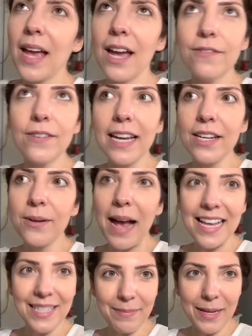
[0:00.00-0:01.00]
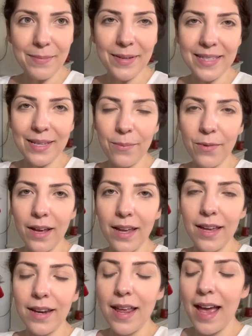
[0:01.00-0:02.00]
I forget who asked me, but
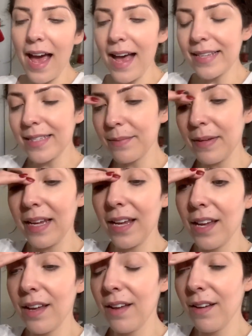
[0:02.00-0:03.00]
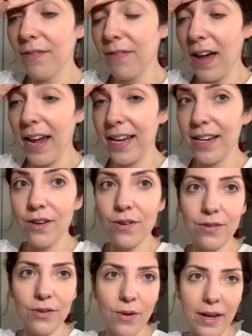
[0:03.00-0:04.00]
someone asked me if I
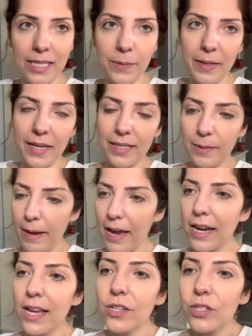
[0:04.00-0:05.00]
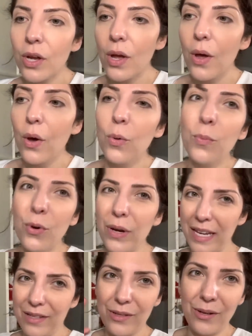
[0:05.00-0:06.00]
knew how to speak Spanish. Un
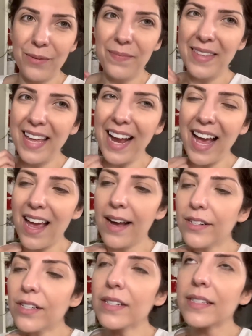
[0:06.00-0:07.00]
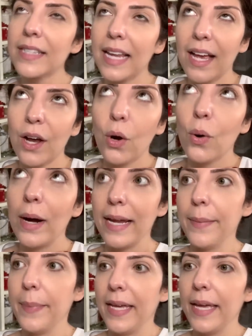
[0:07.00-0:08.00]
poquito. Like, I understand
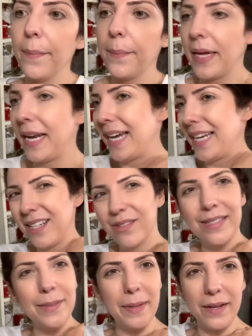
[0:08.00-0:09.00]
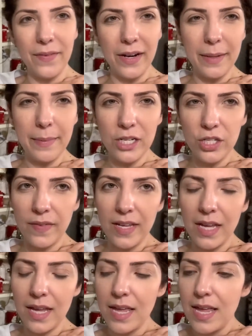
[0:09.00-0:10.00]
quite a bit, but I don't speak very much of
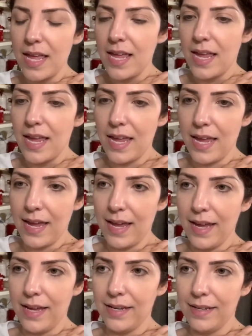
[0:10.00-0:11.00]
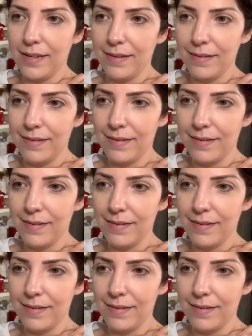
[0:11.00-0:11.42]
it, and